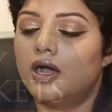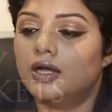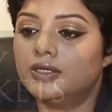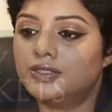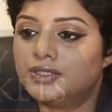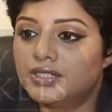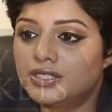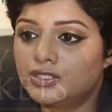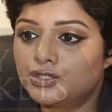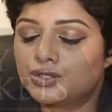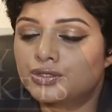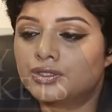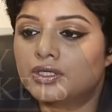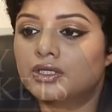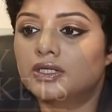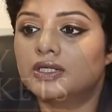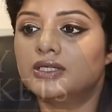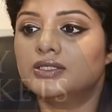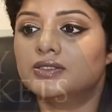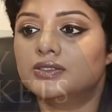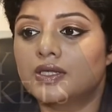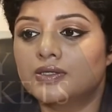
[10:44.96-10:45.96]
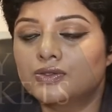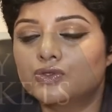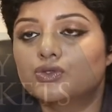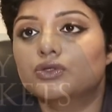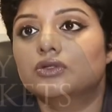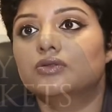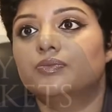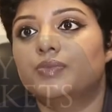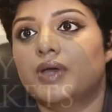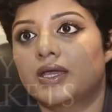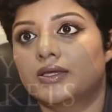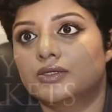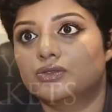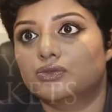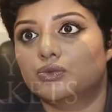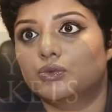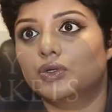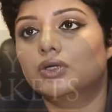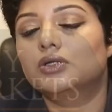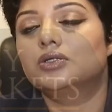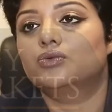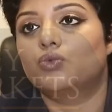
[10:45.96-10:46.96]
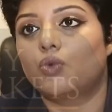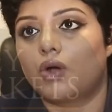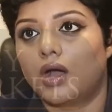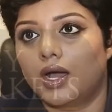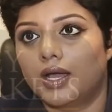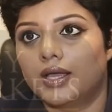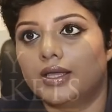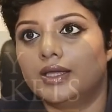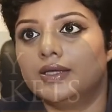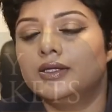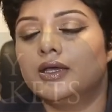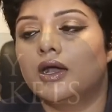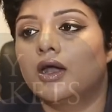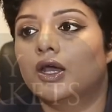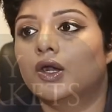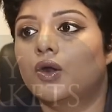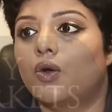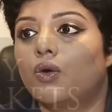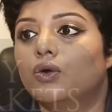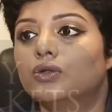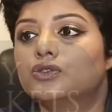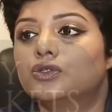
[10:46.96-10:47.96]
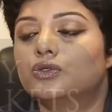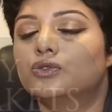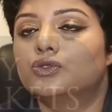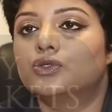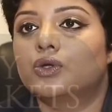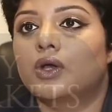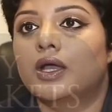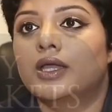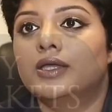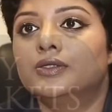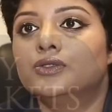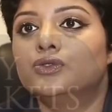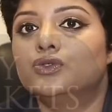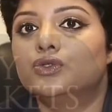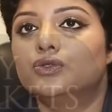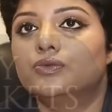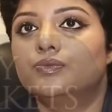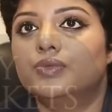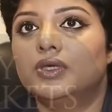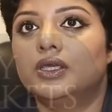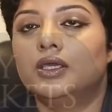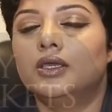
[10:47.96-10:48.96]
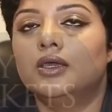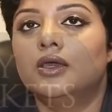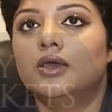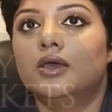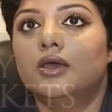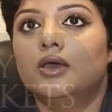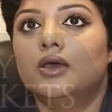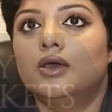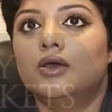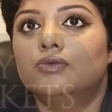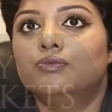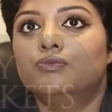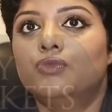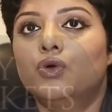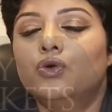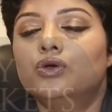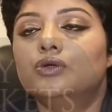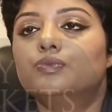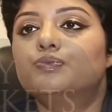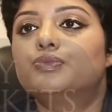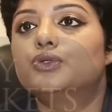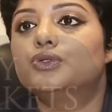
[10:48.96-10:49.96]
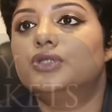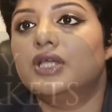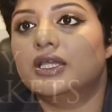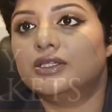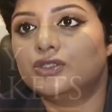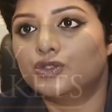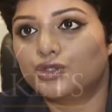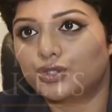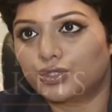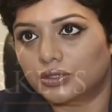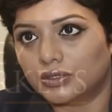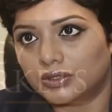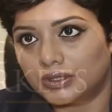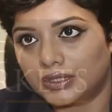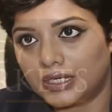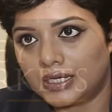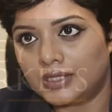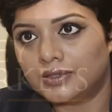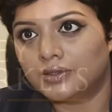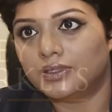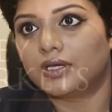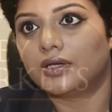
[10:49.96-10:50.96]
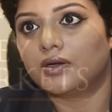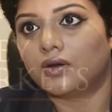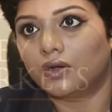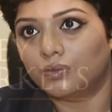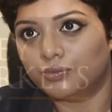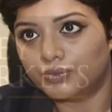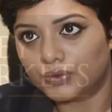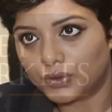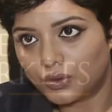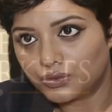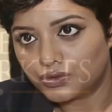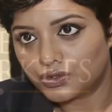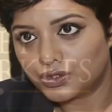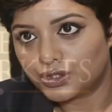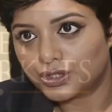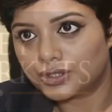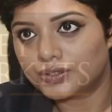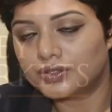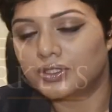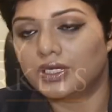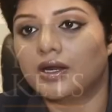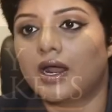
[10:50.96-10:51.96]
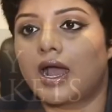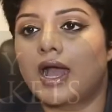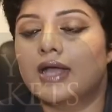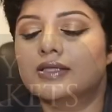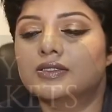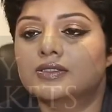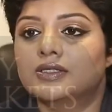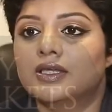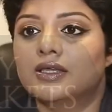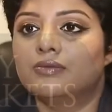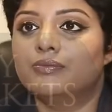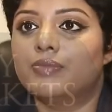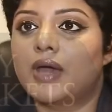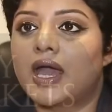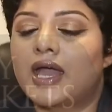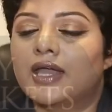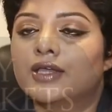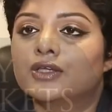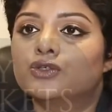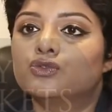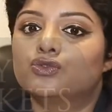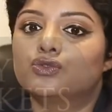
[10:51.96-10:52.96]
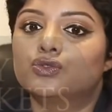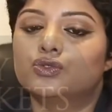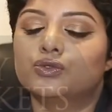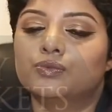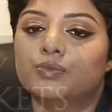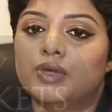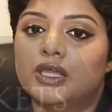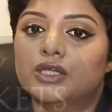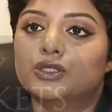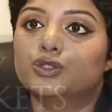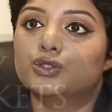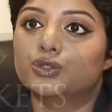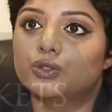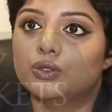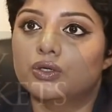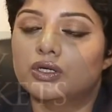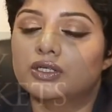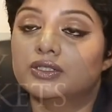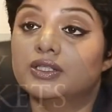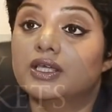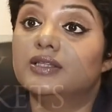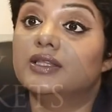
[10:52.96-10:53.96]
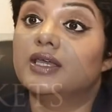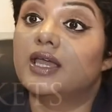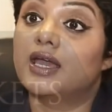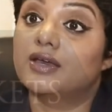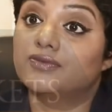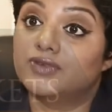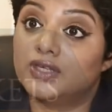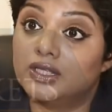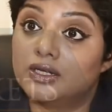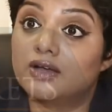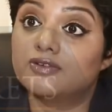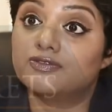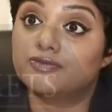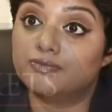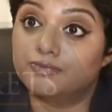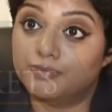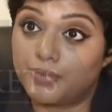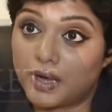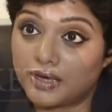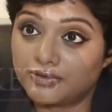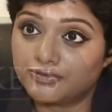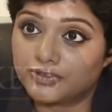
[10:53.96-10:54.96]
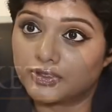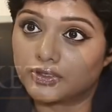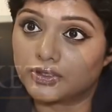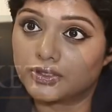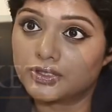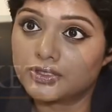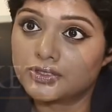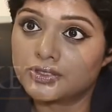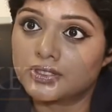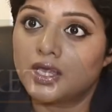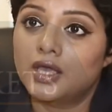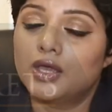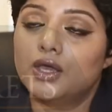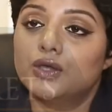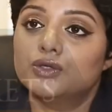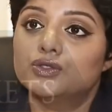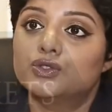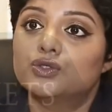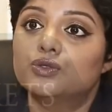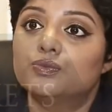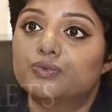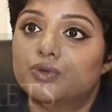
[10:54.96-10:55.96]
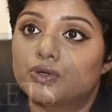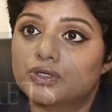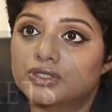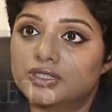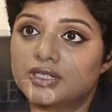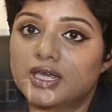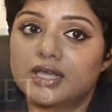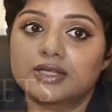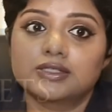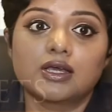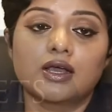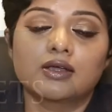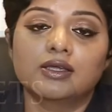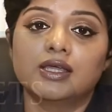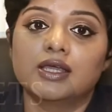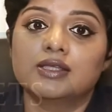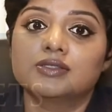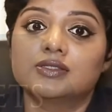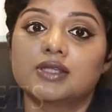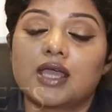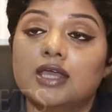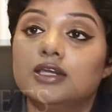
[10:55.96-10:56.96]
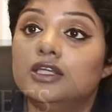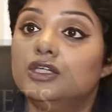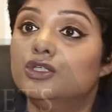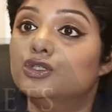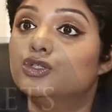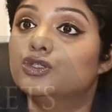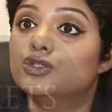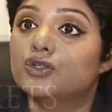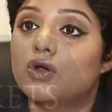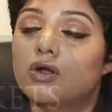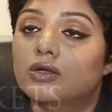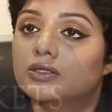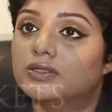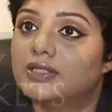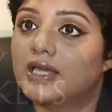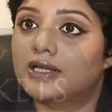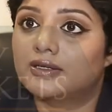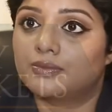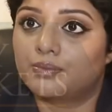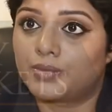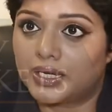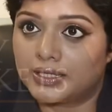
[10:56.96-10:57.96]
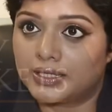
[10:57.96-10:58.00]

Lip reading: Additionally, central banks worldwide are also trying to be more prudential in their approach. They're asking banks to make sure that they have enough buffers to protect against any shock that